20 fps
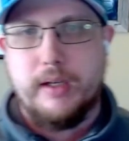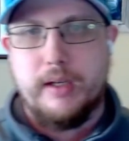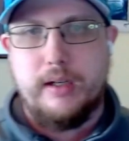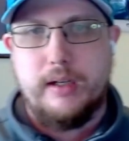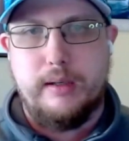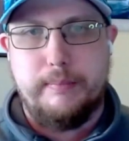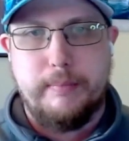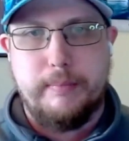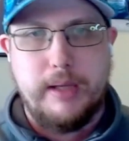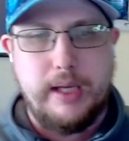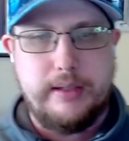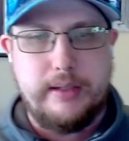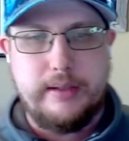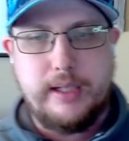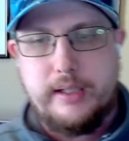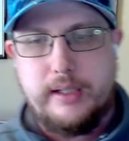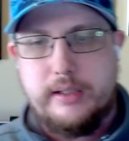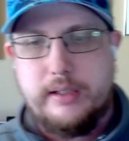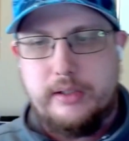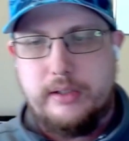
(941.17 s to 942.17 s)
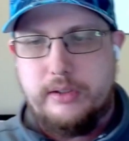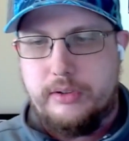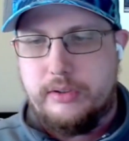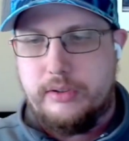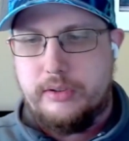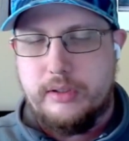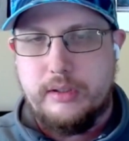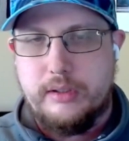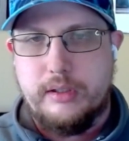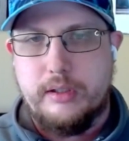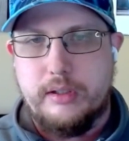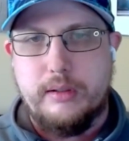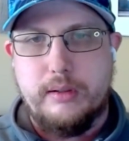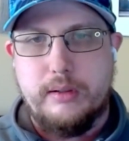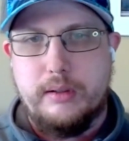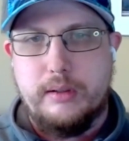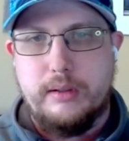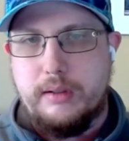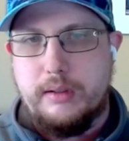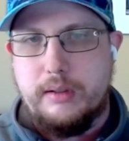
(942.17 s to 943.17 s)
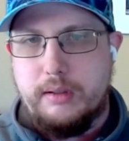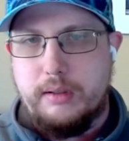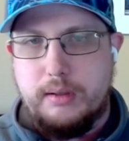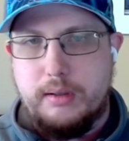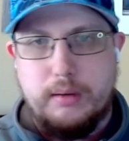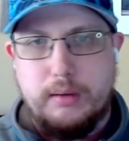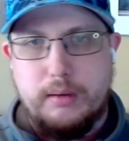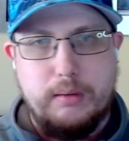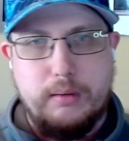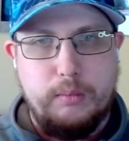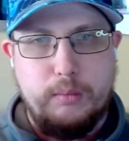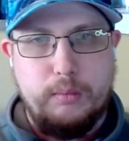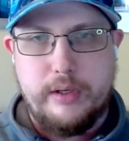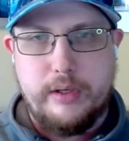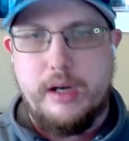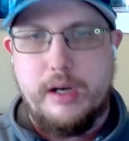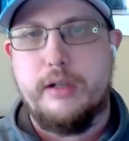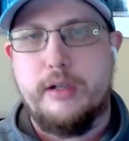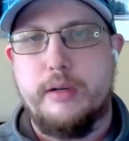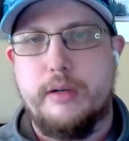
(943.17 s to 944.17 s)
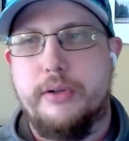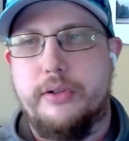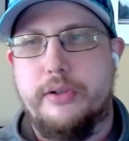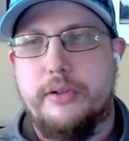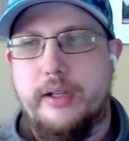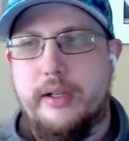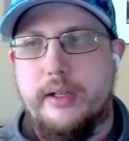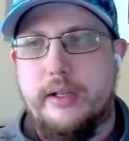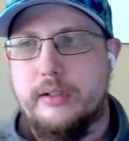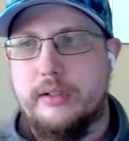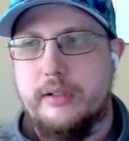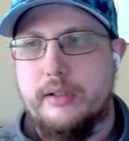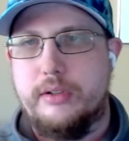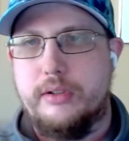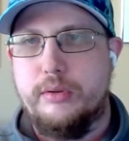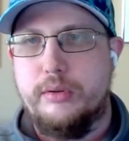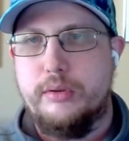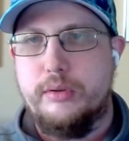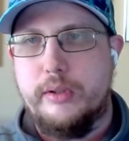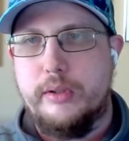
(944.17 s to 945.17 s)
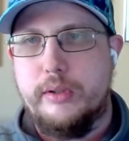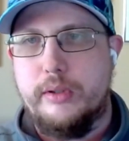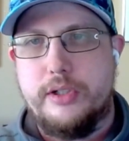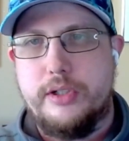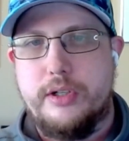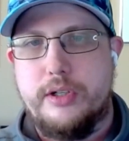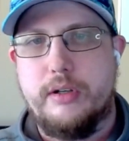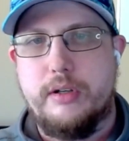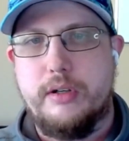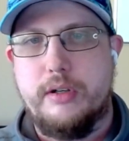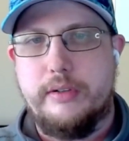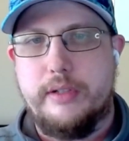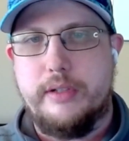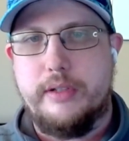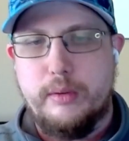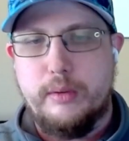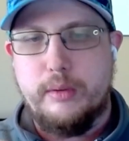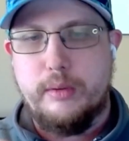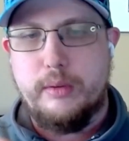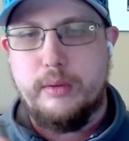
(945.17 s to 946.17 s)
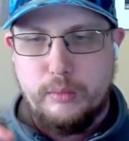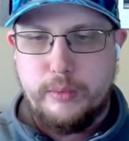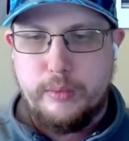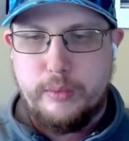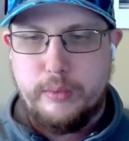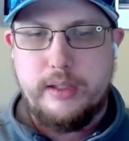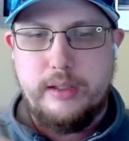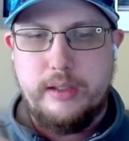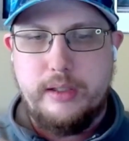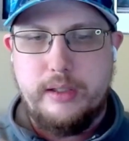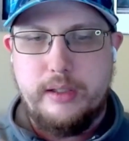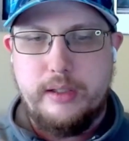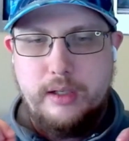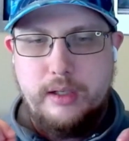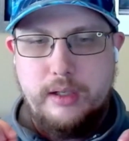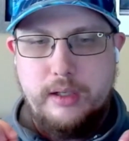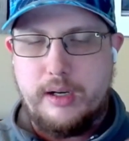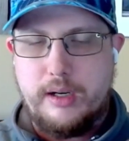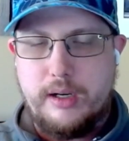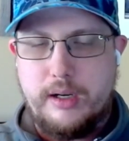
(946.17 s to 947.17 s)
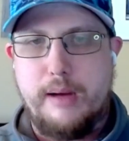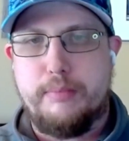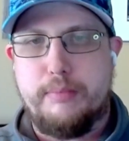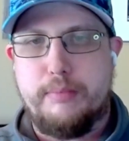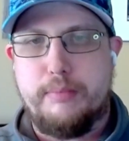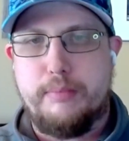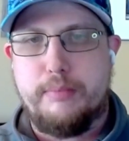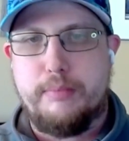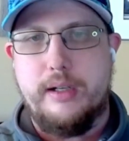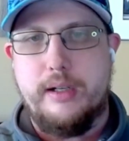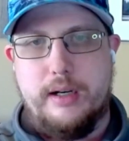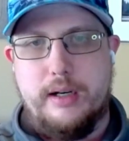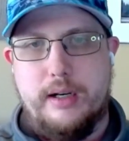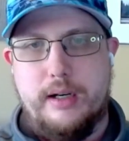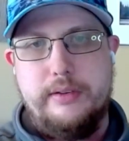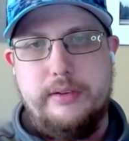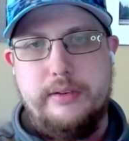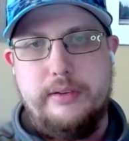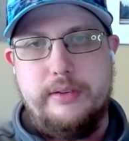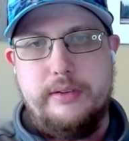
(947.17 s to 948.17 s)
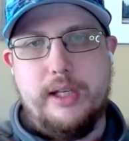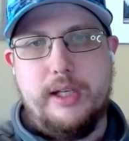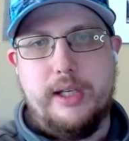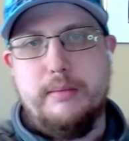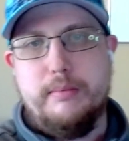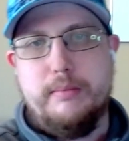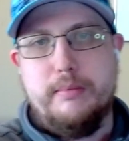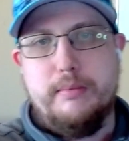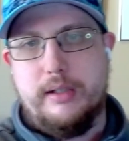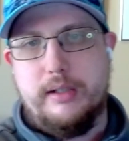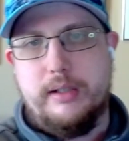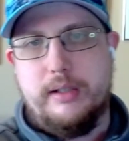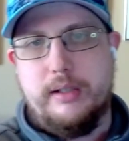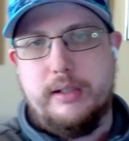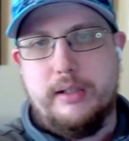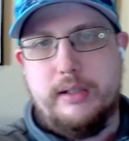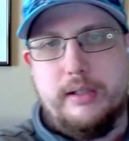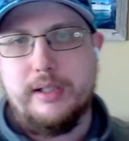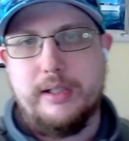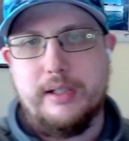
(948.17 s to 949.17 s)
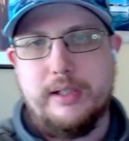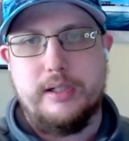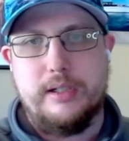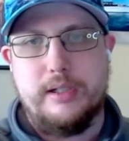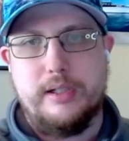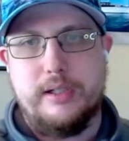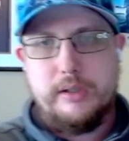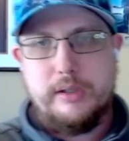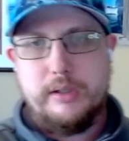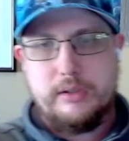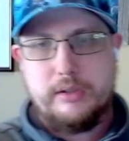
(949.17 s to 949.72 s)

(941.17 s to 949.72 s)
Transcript: And that is 100% to ensure that we are operating on the same data that Cherwell